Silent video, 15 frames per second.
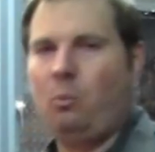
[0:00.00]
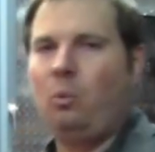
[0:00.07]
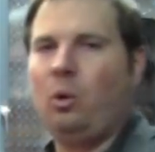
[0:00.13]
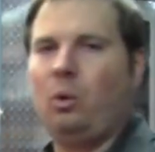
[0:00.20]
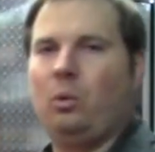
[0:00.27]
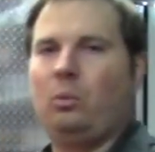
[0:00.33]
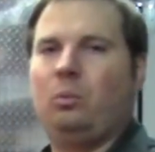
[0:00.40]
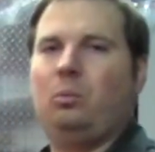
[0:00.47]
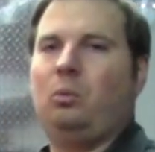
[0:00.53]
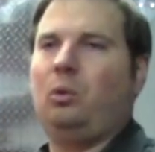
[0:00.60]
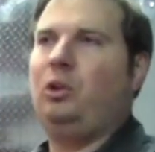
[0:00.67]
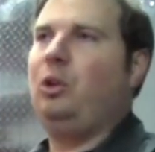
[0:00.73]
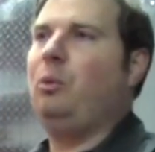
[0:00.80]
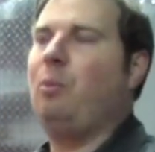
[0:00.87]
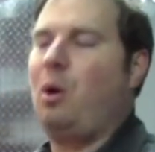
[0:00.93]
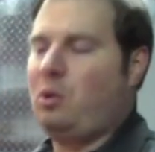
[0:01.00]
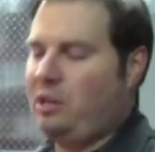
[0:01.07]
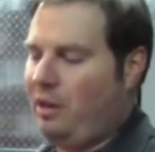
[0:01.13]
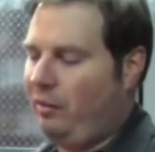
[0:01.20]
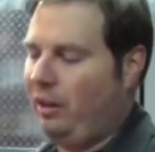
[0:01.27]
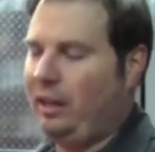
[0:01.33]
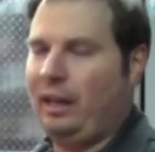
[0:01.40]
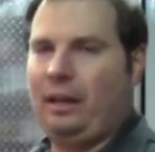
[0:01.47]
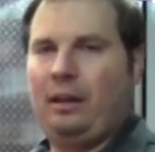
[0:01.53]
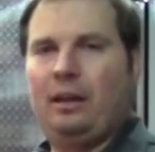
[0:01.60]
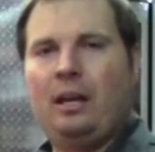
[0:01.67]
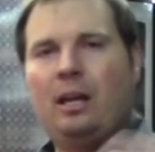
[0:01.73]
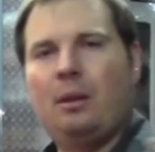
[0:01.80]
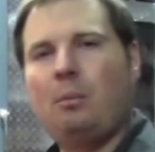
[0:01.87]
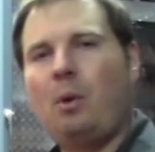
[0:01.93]
will do most everything.
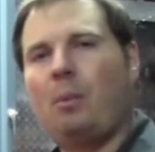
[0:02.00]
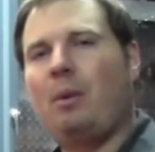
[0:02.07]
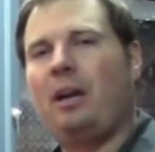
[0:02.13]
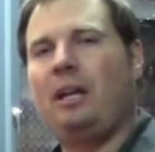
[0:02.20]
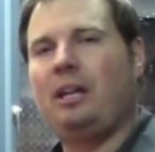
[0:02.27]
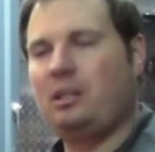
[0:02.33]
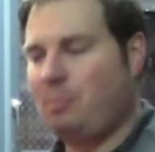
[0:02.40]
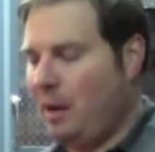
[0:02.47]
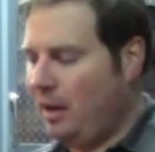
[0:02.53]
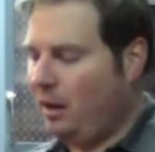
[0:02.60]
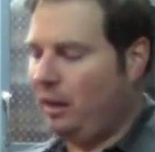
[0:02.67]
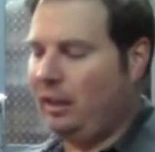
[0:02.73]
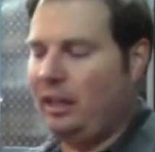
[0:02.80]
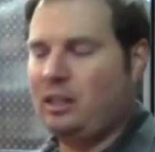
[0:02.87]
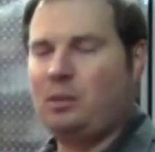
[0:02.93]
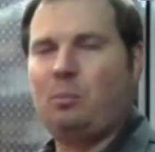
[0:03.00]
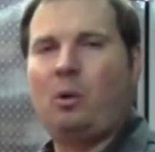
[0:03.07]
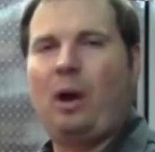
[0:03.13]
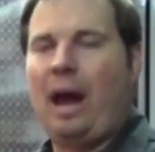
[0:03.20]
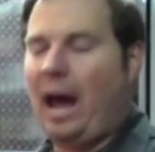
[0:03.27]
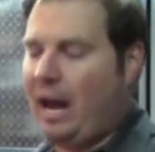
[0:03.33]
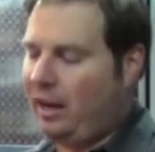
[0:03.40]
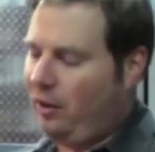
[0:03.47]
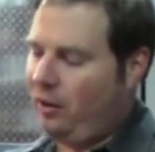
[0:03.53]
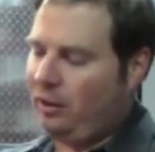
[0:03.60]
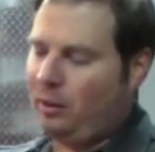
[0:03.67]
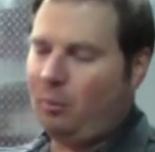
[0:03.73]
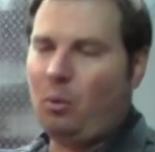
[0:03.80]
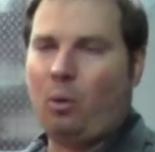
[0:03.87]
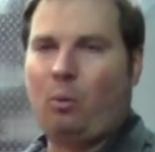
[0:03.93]
The more money you spend on these, the more
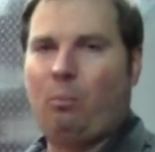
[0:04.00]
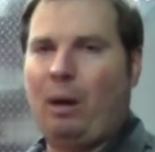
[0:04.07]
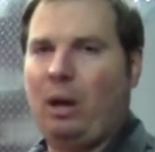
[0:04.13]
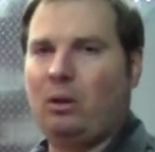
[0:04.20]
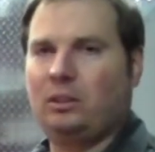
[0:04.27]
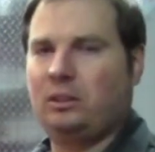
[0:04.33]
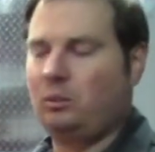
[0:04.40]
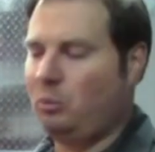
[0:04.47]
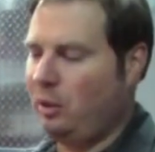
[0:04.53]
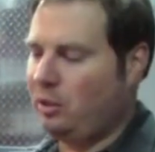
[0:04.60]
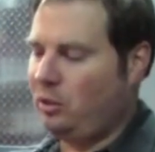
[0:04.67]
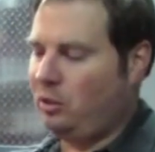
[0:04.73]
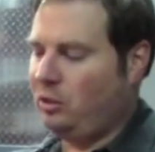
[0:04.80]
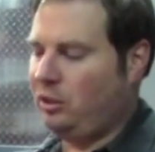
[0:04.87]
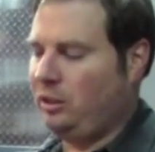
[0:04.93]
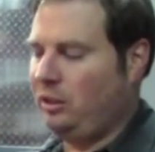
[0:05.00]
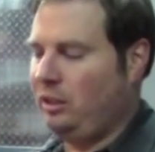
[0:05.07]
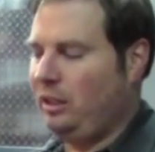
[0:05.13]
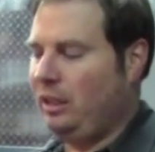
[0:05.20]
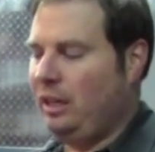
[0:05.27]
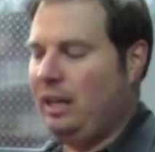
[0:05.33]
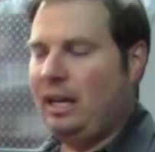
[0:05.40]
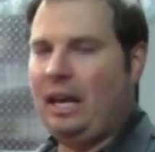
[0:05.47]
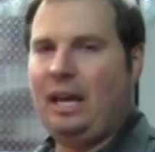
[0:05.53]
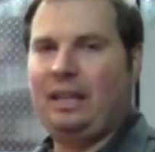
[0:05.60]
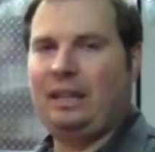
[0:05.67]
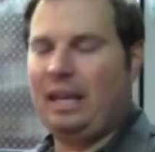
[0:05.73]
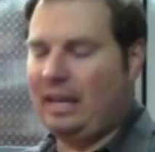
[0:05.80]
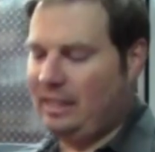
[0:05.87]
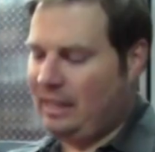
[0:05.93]
accurate, the more bells and whistles and
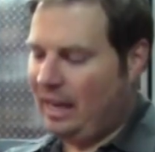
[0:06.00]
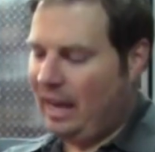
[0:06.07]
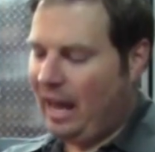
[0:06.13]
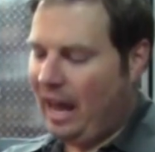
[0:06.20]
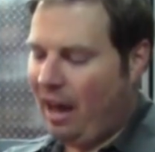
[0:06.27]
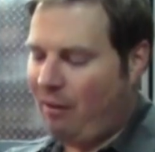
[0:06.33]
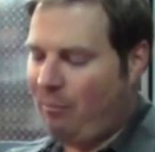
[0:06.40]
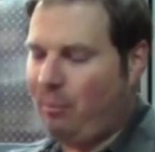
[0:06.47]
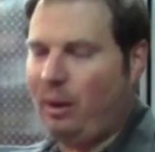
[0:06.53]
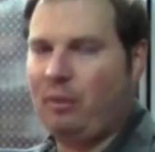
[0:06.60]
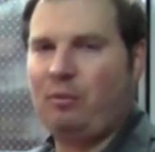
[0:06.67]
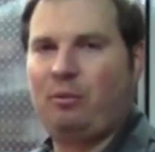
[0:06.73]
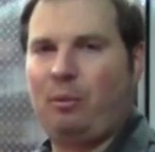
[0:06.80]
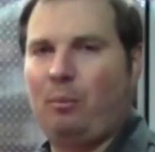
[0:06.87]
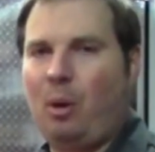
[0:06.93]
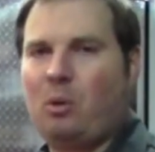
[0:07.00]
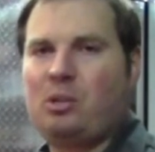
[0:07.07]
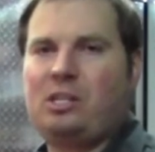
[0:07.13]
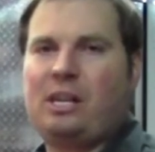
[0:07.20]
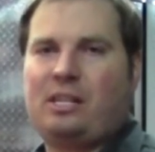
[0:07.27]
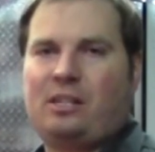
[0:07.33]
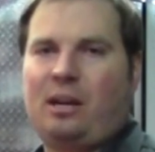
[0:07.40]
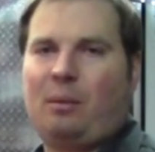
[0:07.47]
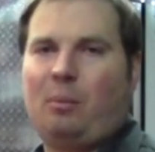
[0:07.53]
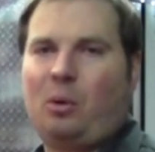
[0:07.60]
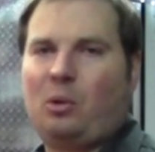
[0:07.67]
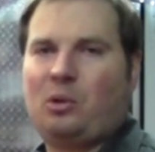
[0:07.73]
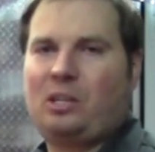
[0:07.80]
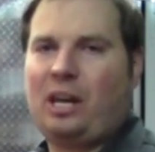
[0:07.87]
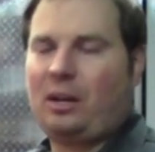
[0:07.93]
things they have. But for most things on a
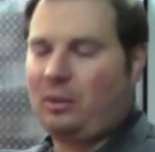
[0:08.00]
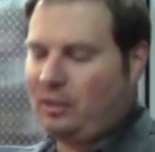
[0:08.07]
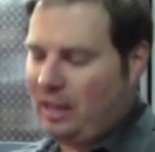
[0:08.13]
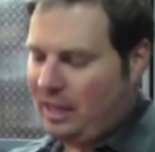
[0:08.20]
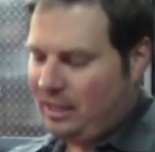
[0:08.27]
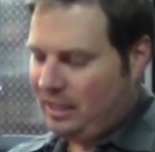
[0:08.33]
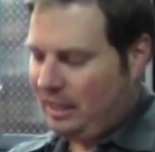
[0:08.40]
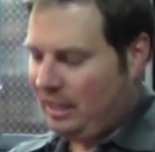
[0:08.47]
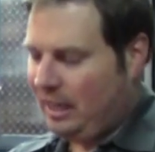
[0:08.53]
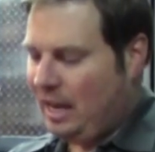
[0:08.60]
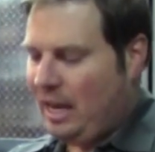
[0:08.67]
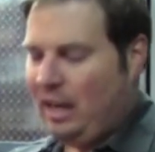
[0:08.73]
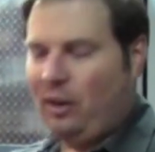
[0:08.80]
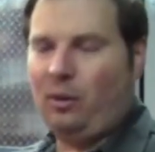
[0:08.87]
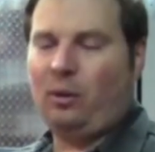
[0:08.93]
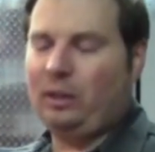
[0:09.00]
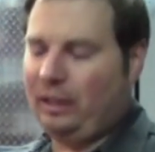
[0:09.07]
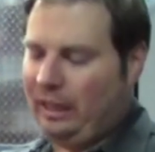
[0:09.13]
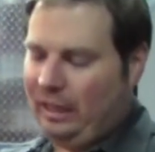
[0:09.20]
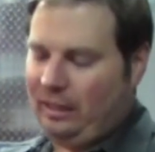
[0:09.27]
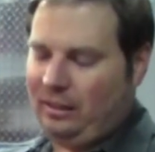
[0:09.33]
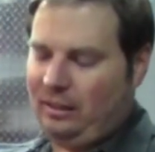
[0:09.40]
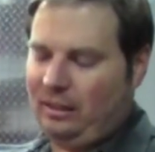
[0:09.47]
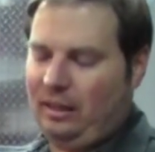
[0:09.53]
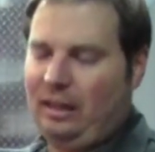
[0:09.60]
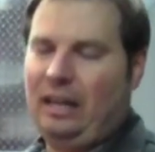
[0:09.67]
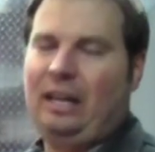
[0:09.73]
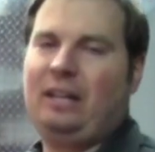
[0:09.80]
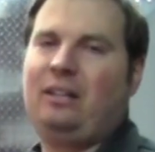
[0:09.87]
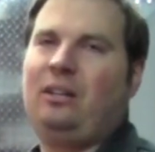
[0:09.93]
motorcycle testing, you only
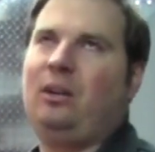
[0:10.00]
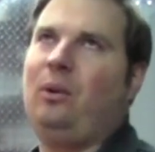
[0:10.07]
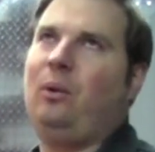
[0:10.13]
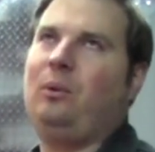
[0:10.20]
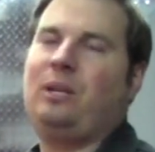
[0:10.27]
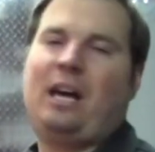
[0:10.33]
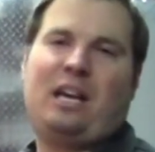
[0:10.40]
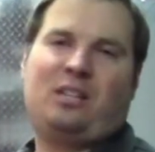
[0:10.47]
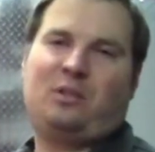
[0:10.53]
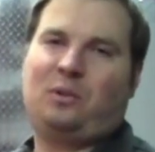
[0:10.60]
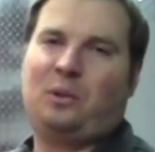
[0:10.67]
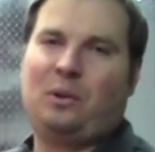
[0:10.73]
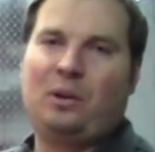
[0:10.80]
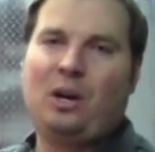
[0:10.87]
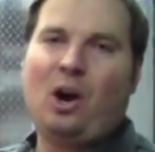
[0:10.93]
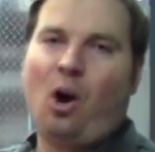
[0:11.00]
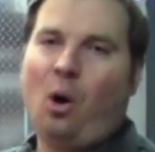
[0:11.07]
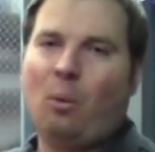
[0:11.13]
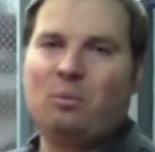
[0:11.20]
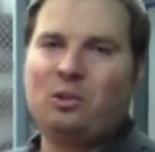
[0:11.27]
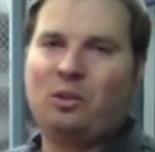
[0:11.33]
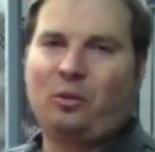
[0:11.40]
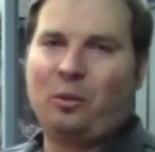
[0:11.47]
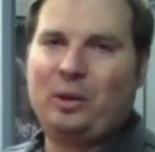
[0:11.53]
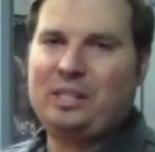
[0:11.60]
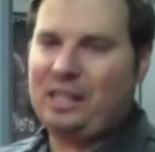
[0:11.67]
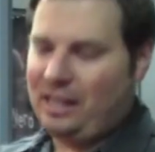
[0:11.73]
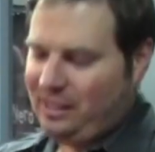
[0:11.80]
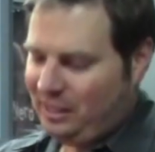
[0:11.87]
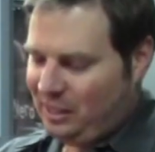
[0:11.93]
need to test for ohms of
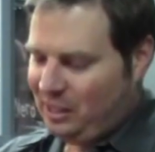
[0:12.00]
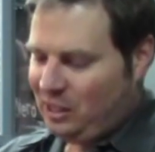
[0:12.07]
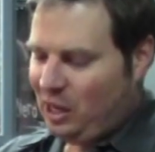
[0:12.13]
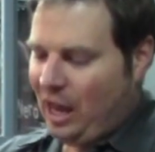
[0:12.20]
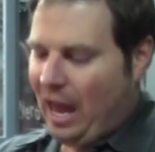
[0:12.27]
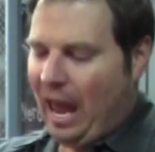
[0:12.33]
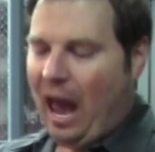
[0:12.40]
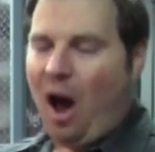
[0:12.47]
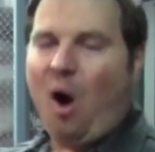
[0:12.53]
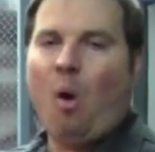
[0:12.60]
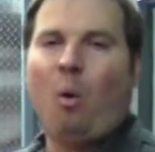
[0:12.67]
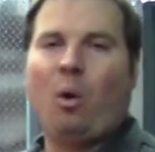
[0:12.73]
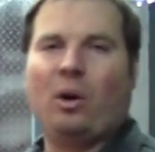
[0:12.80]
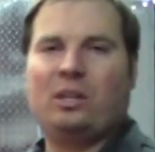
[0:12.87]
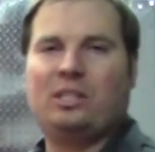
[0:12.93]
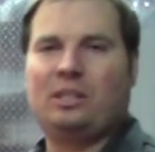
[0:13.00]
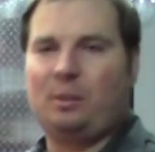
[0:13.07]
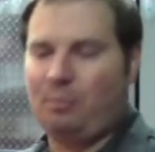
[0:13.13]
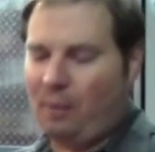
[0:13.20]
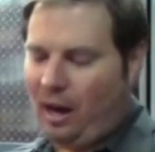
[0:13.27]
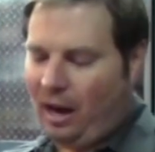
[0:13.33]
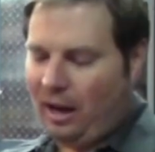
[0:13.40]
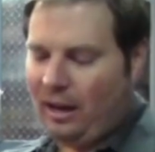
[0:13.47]
resistance or some